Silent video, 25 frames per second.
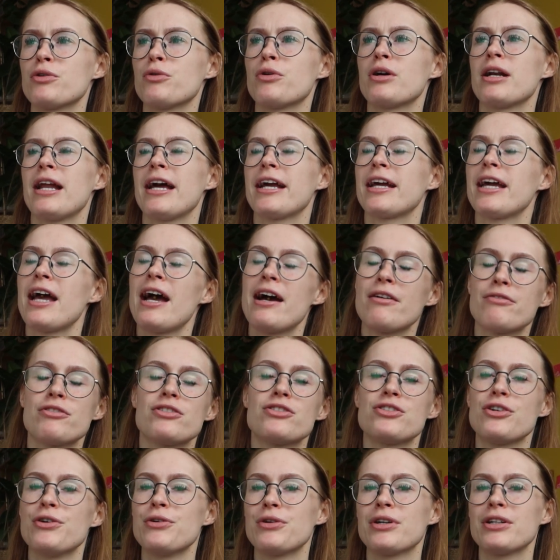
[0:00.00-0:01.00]
or like half a
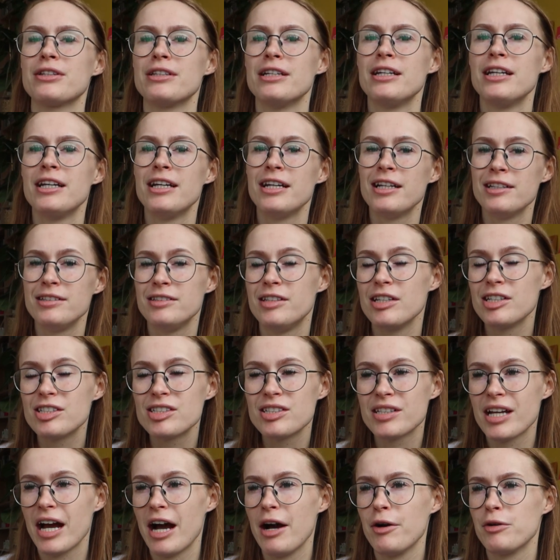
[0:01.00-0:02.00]
token
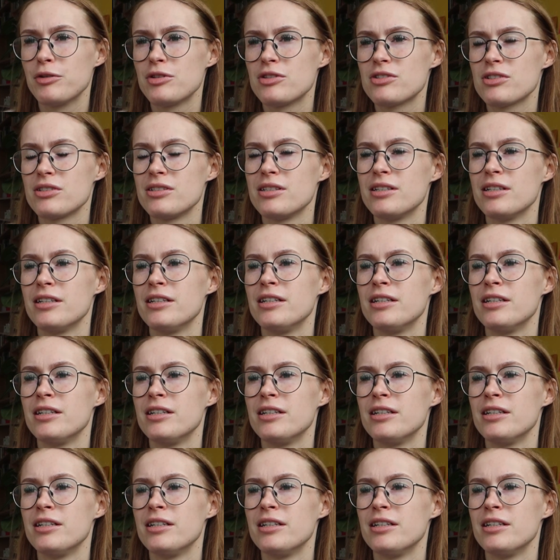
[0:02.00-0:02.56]
discount